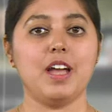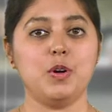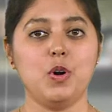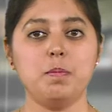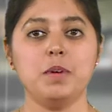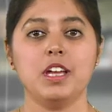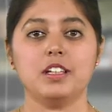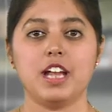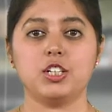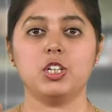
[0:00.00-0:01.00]
hope
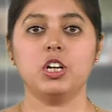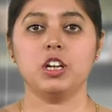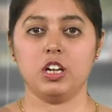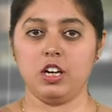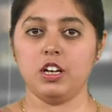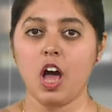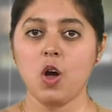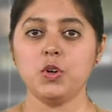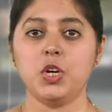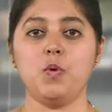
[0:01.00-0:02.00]
that now
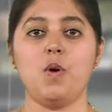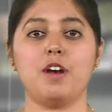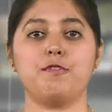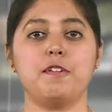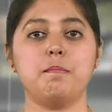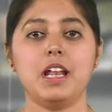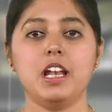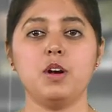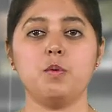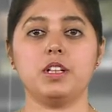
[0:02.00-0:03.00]
you are
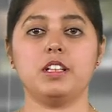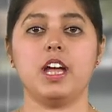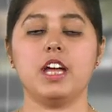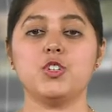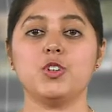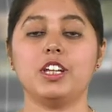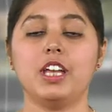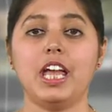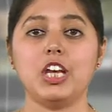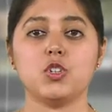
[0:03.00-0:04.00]
familiar with the
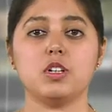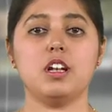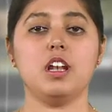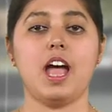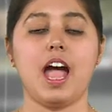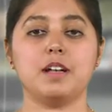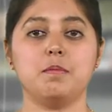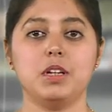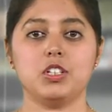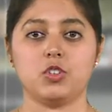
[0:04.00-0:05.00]
educational
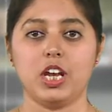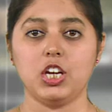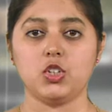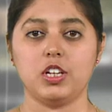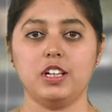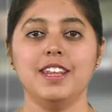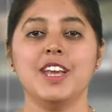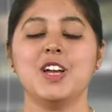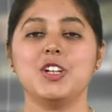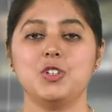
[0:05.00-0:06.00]
administration
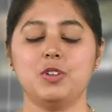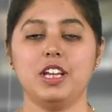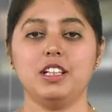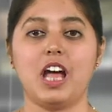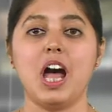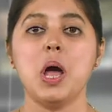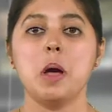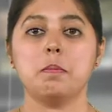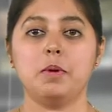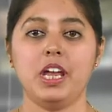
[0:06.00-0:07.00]
during the
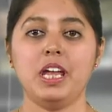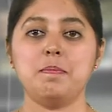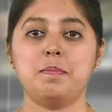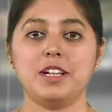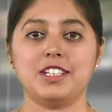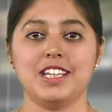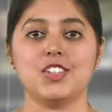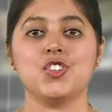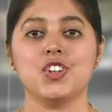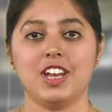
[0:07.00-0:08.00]

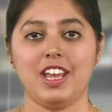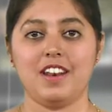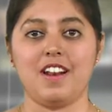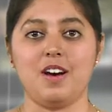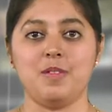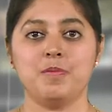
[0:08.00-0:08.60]
pre-British era.